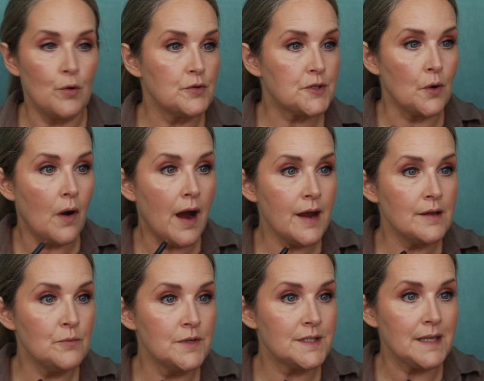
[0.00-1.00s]
So I
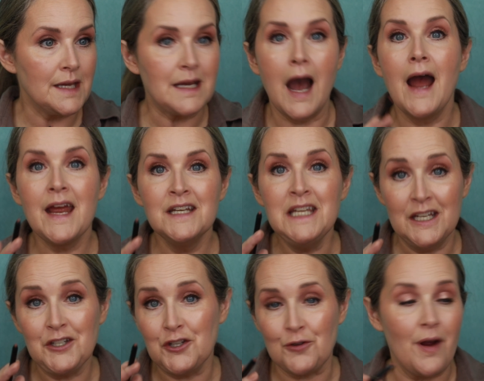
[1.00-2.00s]
was like, I need to
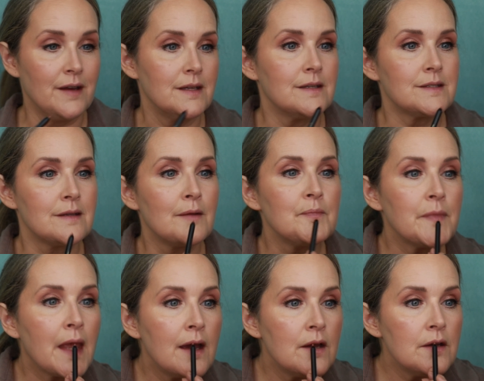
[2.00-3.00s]
try this.
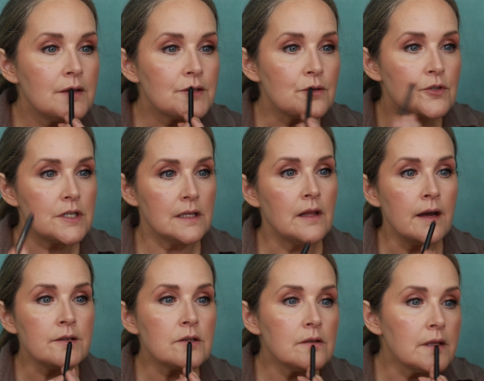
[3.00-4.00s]
So she lined
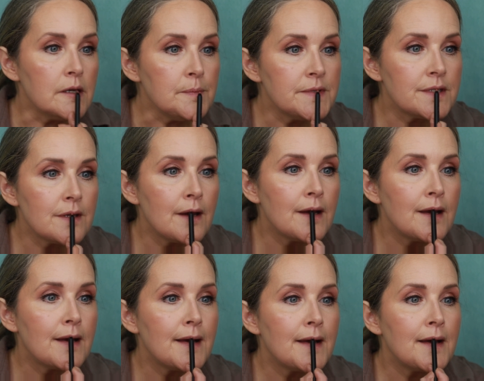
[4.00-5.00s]
her lips.
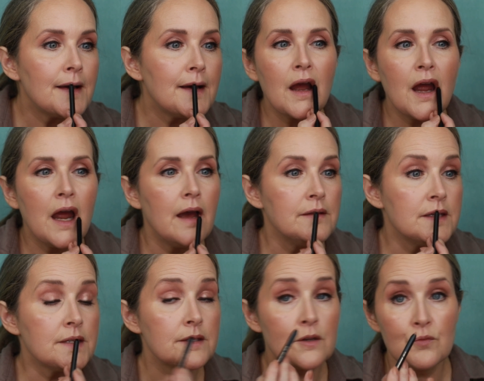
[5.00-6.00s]
And this
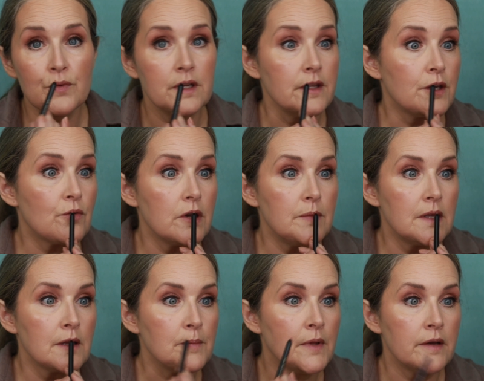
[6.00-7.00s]
is a really creamy
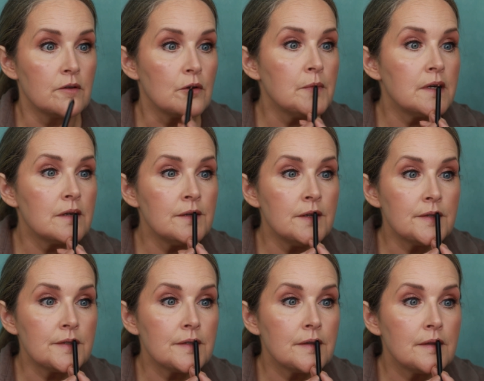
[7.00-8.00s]
lip liner. Oh my goodness.
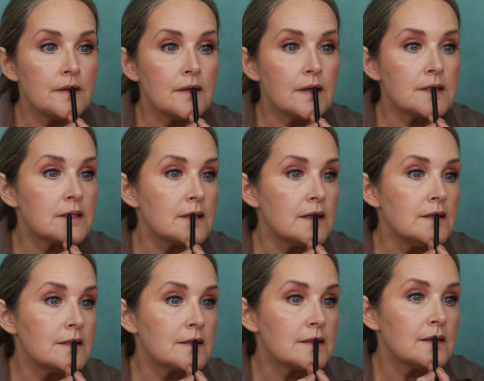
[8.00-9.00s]
That's nice.